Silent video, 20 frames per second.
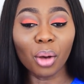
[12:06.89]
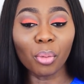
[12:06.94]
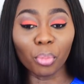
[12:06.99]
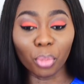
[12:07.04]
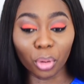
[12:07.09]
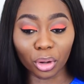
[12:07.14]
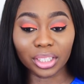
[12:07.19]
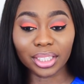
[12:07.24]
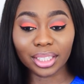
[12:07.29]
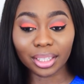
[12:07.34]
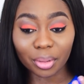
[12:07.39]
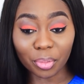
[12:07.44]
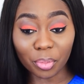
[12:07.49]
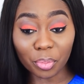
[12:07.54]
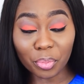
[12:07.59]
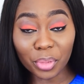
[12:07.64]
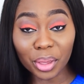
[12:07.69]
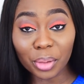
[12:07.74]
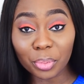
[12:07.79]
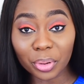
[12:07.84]
But
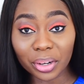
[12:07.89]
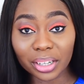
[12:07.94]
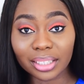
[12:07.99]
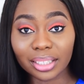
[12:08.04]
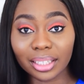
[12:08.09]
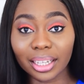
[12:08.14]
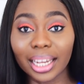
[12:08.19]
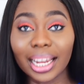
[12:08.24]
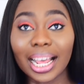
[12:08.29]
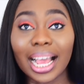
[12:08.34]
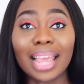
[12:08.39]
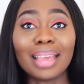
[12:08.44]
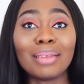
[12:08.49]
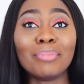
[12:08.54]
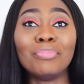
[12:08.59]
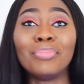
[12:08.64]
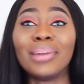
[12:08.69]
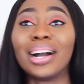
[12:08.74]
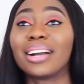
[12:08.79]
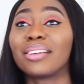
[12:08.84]
me personally, I
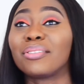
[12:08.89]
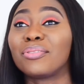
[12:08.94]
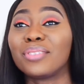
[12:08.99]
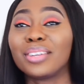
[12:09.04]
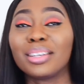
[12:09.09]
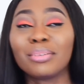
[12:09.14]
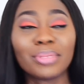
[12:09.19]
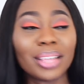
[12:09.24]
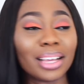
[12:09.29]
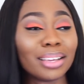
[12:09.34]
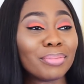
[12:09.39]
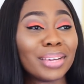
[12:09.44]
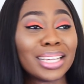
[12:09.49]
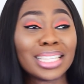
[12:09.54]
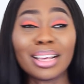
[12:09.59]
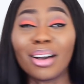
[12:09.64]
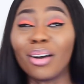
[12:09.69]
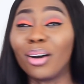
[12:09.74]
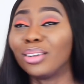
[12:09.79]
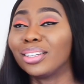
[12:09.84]
backflipped.
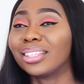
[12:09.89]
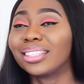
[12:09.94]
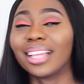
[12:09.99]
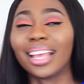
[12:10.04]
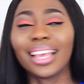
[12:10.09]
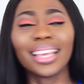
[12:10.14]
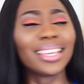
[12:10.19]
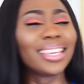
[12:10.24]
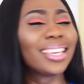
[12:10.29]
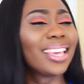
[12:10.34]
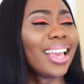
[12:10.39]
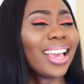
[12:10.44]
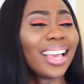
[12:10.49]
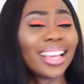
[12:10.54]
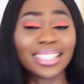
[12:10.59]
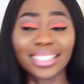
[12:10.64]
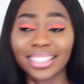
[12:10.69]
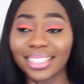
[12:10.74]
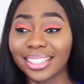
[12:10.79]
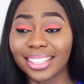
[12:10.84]
I was like,
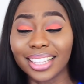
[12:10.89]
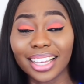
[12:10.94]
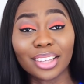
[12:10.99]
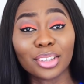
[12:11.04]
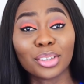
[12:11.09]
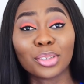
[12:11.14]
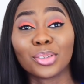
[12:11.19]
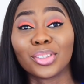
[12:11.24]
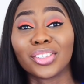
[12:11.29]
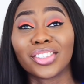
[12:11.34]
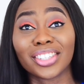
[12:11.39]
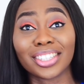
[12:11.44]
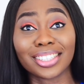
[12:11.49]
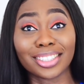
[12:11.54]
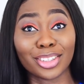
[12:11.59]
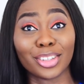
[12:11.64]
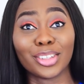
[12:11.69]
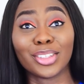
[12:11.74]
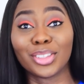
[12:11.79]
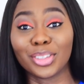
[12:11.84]
yes, thank you,
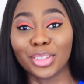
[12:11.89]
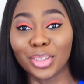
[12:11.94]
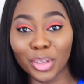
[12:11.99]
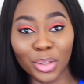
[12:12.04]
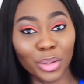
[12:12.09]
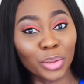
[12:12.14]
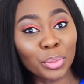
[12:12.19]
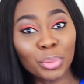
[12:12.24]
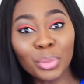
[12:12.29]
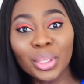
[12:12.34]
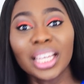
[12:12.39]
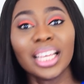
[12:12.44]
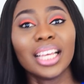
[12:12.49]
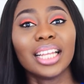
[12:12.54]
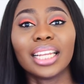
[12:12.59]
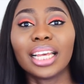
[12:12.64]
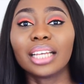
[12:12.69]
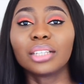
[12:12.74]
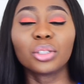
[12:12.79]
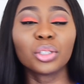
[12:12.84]
Jesus. You know,
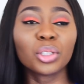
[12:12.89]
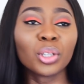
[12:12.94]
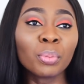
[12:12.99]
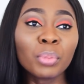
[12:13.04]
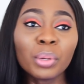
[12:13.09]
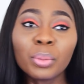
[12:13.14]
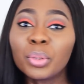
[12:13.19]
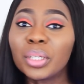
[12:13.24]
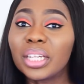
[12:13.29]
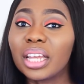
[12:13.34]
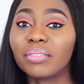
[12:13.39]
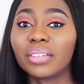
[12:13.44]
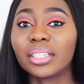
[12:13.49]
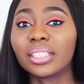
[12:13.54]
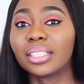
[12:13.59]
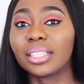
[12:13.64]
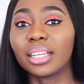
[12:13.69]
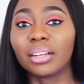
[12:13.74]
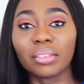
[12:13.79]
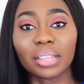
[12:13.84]
like, so some people
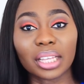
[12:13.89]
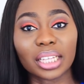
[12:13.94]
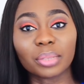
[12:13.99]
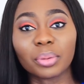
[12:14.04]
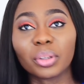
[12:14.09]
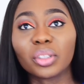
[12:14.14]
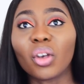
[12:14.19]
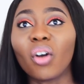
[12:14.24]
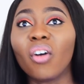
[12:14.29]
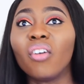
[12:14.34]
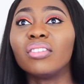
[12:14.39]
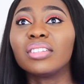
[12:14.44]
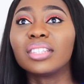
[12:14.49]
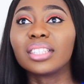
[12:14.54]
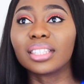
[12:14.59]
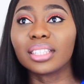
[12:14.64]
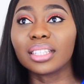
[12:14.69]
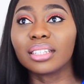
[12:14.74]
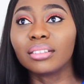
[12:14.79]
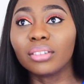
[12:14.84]
never tell their spouse
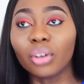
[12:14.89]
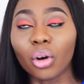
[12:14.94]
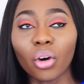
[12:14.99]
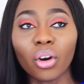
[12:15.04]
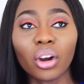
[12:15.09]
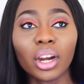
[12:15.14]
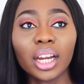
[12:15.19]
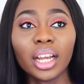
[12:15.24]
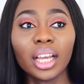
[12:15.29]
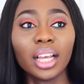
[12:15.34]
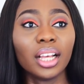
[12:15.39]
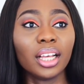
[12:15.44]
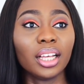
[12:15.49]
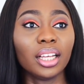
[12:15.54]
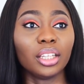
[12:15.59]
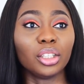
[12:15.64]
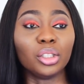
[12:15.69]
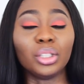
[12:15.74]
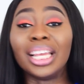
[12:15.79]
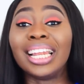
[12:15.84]
until, or
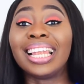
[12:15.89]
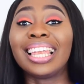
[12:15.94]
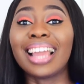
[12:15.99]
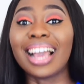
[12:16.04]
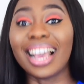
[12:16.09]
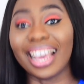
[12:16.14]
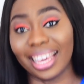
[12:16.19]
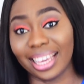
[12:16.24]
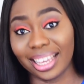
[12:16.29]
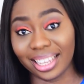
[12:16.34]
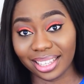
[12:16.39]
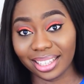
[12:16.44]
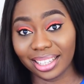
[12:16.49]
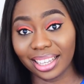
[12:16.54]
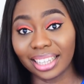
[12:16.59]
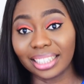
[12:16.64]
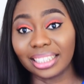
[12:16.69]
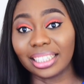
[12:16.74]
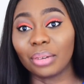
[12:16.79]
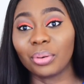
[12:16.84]
they lie,
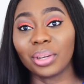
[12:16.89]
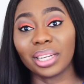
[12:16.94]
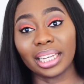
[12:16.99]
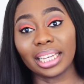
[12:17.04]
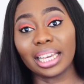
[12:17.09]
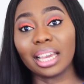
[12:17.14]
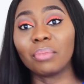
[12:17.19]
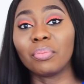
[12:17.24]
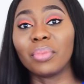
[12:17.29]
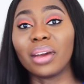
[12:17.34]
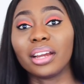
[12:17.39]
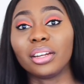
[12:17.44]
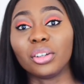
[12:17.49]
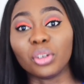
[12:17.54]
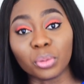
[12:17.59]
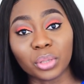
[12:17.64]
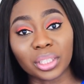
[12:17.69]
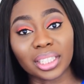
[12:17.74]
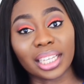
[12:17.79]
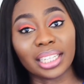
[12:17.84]
and then when they get married,
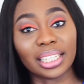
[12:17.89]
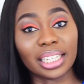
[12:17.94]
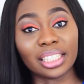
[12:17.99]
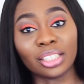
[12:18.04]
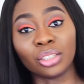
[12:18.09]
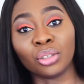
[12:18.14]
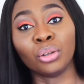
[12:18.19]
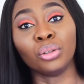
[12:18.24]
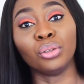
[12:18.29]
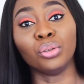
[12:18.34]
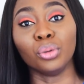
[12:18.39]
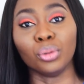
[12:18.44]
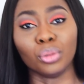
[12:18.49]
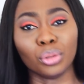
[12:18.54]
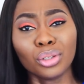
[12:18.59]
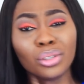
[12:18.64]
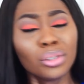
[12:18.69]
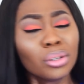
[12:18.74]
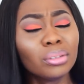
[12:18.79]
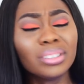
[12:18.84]
they'll say they don't know.
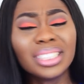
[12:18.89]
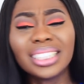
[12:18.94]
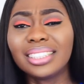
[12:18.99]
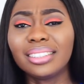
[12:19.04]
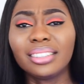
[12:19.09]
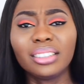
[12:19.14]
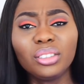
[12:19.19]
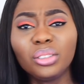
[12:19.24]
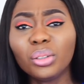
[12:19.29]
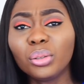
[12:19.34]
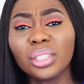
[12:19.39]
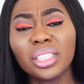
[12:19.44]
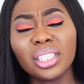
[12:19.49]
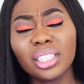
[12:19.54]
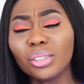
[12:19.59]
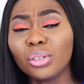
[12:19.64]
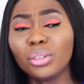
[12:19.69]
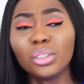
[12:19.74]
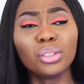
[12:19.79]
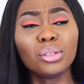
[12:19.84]
You
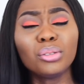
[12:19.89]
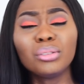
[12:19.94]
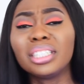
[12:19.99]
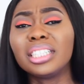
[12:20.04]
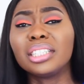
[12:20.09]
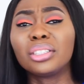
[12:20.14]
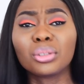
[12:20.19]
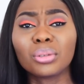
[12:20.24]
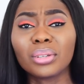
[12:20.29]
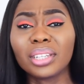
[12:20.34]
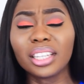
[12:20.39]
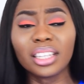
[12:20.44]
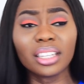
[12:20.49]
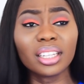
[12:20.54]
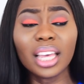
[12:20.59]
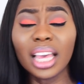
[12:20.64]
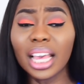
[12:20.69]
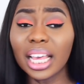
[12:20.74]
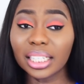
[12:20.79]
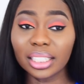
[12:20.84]
don't need
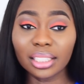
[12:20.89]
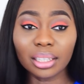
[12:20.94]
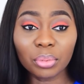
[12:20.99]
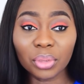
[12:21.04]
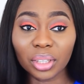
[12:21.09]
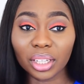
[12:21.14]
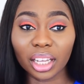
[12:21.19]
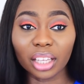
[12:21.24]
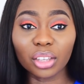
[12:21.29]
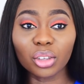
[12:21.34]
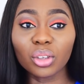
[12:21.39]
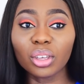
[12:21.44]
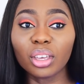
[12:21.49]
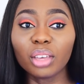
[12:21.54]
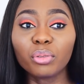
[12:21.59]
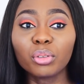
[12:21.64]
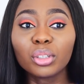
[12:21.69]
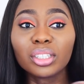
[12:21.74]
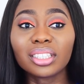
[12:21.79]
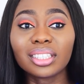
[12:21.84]
to. Something like,
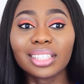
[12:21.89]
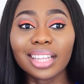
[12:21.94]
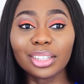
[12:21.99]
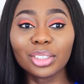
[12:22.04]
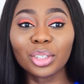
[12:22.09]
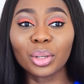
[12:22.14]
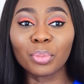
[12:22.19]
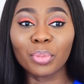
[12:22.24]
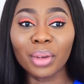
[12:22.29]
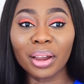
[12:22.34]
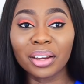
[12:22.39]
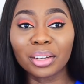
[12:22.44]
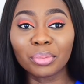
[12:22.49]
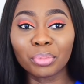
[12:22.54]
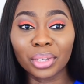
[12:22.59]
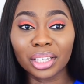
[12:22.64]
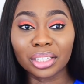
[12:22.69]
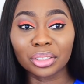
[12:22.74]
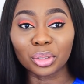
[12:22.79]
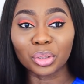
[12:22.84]
if you start your
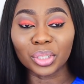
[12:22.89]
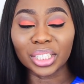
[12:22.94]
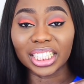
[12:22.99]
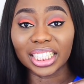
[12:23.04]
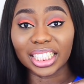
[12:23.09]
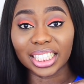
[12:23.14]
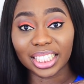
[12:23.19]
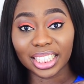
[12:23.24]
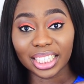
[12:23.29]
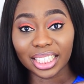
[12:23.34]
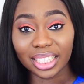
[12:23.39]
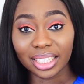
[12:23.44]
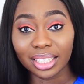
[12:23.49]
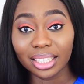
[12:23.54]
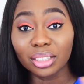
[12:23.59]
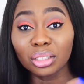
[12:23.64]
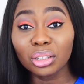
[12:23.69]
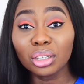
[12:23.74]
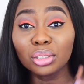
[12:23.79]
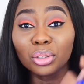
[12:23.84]
marriage based on deceit,
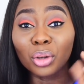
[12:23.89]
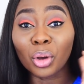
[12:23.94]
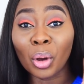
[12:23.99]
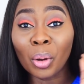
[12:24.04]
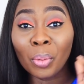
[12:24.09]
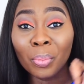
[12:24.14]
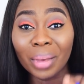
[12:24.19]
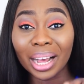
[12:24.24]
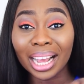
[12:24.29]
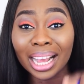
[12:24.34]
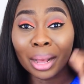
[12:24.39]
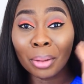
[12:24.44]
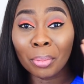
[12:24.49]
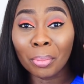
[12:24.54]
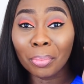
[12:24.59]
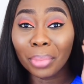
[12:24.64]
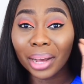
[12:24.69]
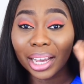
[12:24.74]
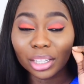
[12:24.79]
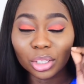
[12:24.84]
it's going to come back
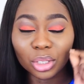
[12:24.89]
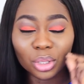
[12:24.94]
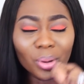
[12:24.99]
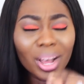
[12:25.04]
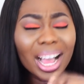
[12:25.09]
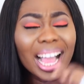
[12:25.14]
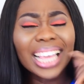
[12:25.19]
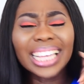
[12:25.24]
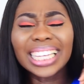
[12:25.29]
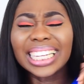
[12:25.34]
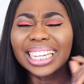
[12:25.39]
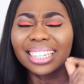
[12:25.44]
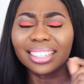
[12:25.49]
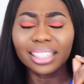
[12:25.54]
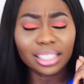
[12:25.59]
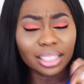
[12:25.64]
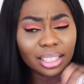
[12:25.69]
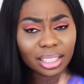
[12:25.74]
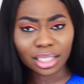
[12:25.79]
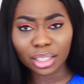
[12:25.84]
and bite you. I
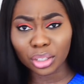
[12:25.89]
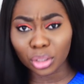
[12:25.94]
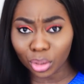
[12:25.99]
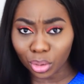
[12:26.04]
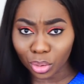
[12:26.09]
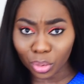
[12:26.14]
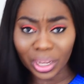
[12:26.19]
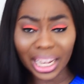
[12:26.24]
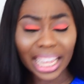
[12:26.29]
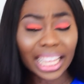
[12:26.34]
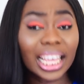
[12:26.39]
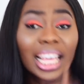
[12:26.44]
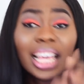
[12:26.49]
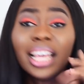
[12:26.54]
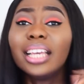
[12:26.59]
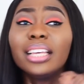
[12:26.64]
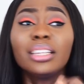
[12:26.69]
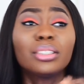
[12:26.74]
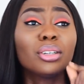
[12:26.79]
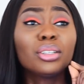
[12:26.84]
guarantee you. Like,
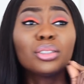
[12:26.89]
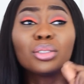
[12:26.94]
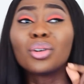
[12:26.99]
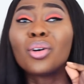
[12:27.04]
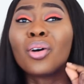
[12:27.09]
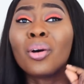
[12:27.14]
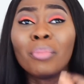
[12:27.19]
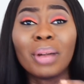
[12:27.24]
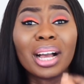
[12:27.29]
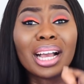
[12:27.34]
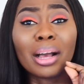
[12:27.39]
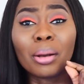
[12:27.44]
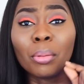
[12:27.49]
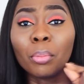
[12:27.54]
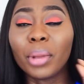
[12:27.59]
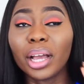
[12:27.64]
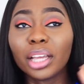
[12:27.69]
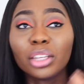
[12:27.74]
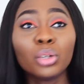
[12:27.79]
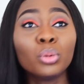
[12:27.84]
it's going to come back and
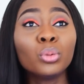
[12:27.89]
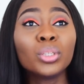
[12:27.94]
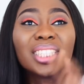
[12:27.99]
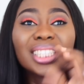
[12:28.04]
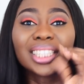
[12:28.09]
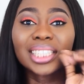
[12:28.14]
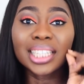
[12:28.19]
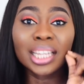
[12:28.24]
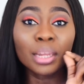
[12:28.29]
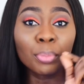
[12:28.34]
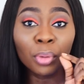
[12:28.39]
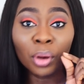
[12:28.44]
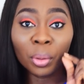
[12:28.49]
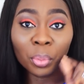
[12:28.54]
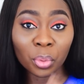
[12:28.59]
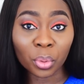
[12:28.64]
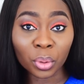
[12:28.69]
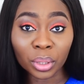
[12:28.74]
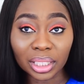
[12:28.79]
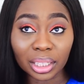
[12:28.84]
bite you. Will slip
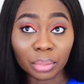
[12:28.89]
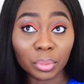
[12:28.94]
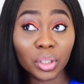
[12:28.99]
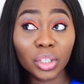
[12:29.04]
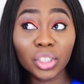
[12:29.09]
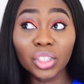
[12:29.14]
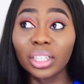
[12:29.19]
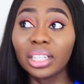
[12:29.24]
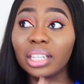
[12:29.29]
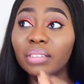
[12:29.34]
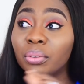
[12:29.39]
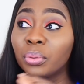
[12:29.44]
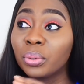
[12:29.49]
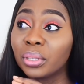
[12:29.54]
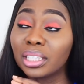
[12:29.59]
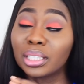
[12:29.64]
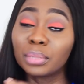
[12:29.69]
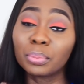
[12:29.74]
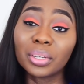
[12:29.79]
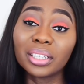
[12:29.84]
up one day because you're living
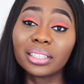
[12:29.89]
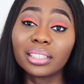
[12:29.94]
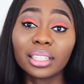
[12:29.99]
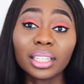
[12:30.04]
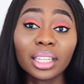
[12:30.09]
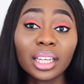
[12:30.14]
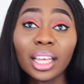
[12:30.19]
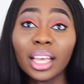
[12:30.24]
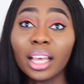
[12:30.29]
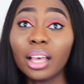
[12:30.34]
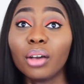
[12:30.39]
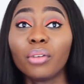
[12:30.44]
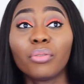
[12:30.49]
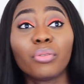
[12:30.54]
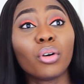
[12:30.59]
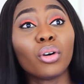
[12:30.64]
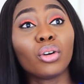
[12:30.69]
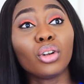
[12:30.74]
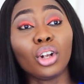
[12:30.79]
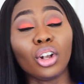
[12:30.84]
with this person
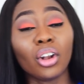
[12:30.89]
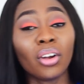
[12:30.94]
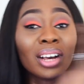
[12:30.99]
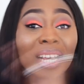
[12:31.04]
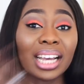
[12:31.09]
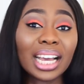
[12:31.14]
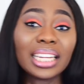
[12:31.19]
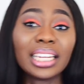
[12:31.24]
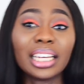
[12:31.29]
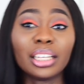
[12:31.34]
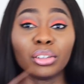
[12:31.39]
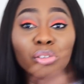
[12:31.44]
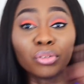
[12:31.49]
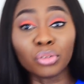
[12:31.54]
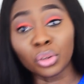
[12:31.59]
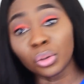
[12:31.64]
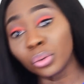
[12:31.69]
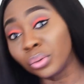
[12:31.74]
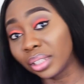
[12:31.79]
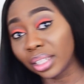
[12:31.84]
for longer than you've
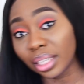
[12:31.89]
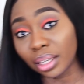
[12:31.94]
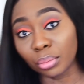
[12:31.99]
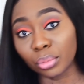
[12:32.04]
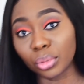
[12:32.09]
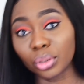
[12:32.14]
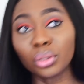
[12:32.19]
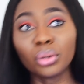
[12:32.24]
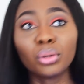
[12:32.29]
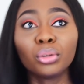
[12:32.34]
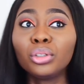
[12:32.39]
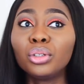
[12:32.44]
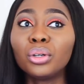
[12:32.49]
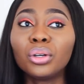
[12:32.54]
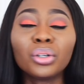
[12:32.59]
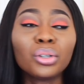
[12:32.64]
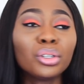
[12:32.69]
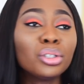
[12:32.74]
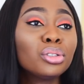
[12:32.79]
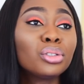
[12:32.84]
known them. So
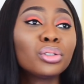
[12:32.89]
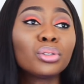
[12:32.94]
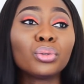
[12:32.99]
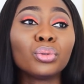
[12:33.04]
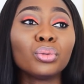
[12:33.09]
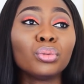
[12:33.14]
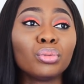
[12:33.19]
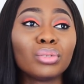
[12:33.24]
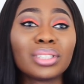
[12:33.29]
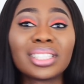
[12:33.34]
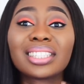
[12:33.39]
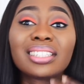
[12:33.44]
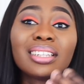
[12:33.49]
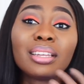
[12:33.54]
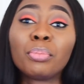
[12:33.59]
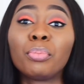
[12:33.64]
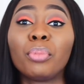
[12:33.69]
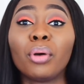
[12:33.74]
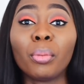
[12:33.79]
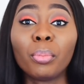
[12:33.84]
you're going to
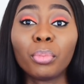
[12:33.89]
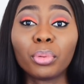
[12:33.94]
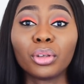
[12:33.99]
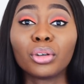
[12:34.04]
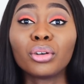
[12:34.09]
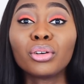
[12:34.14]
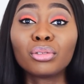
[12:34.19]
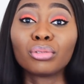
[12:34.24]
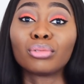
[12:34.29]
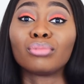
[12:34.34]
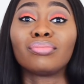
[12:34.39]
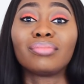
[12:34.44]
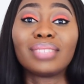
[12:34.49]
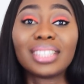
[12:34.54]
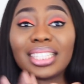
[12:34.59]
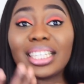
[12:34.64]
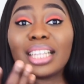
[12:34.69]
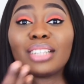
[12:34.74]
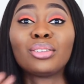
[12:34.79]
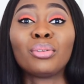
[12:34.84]
slip up. You're going to
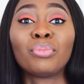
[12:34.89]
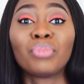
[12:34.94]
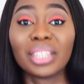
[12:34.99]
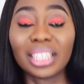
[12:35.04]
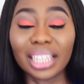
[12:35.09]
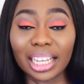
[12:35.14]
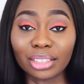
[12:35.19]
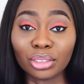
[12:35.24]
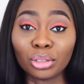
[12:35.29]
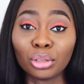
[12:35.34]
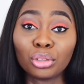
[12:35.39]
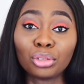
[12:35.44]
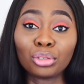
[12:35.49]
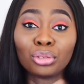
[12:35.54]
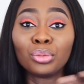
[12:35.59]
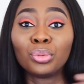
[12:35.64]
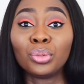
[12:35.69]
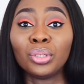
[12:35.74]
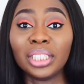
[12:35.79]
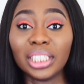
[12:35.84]
say something that is not
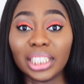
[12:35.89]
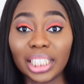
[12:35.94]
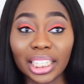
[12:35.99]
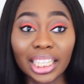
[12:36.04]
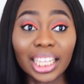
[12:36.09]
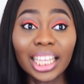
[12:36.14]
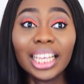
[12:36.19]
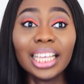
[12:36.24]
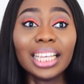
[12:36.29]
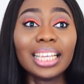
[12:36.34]
true one day.